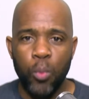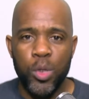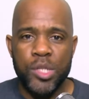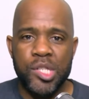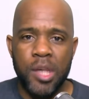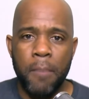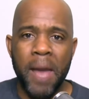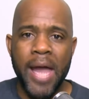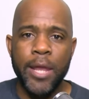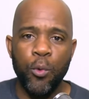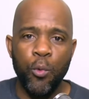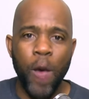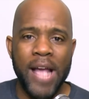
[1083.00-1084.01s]
when
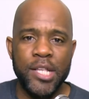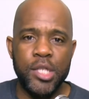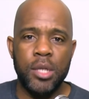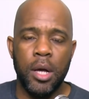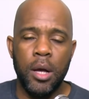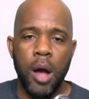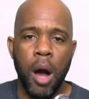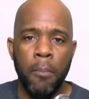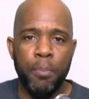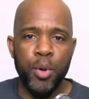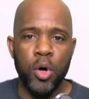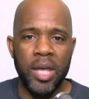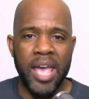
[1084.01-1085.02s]
somebody writes a
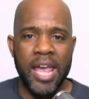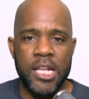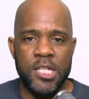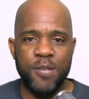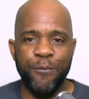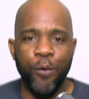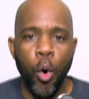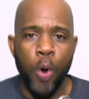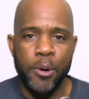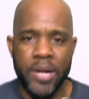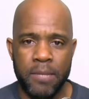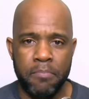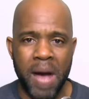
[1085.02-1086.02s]
book and it's
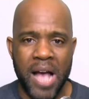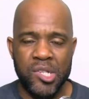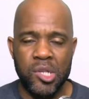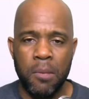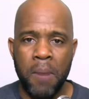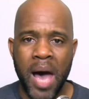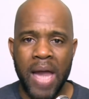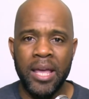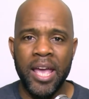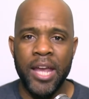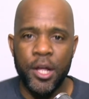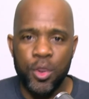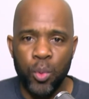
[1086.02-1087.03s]
forwarded by somebody,
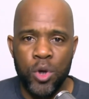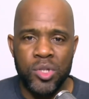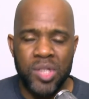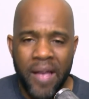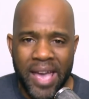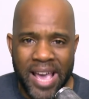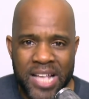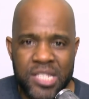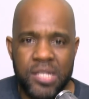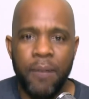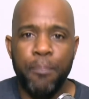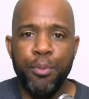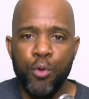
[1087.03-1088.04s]
in other words, it's
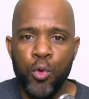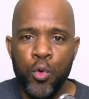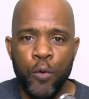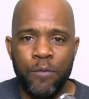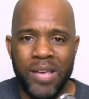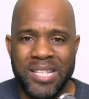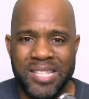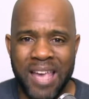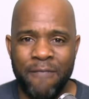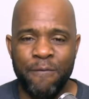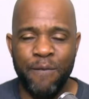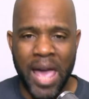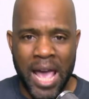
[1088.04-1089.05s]
approved, it's
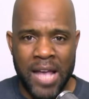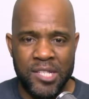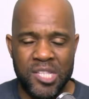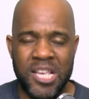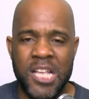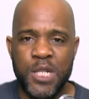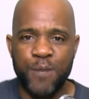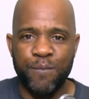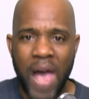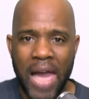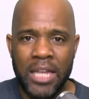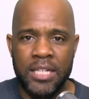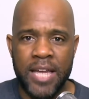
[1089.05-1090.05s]
advanced, it's
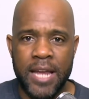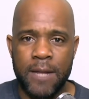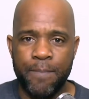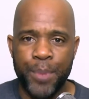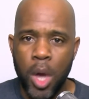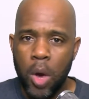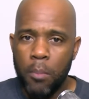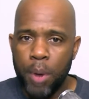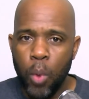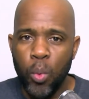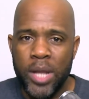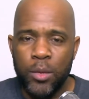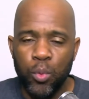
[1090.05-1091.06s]
validated.
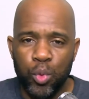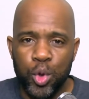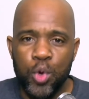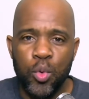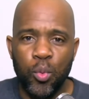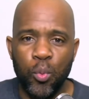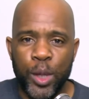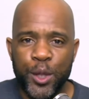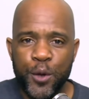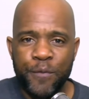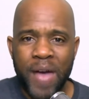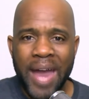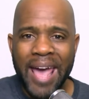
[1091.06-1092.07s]
But when
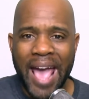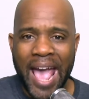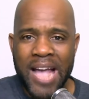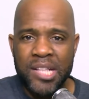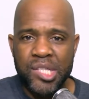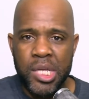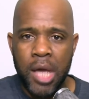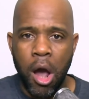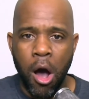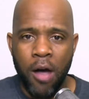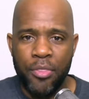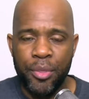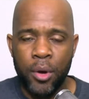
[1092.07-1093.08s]
you've got an
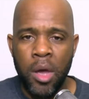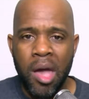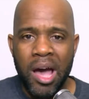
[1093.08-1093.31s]
anti-author,